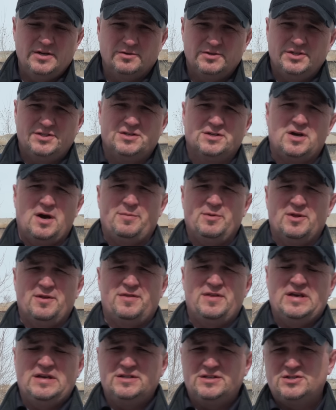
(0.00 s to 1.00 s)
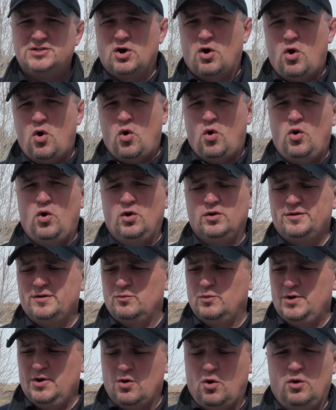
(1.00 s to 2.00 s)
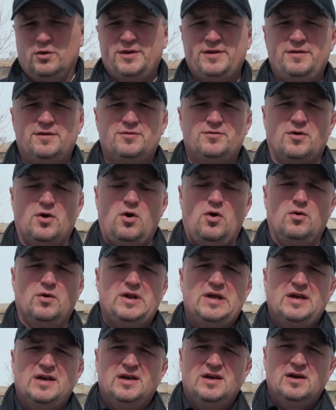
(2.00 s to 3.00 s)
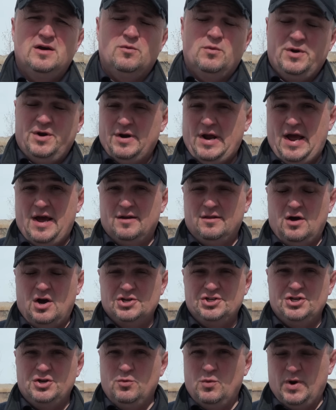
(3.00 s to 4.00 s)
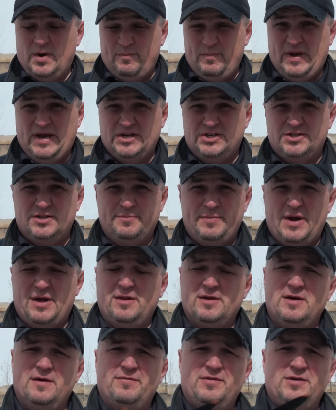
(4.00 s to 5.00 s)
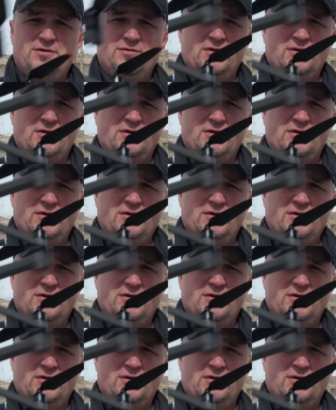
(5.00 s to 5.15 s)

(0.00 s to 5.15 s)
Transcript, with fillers: Now just a couple of things to hold. When you're holding the drone, when you're hand launching, you wanna pinch the belly of the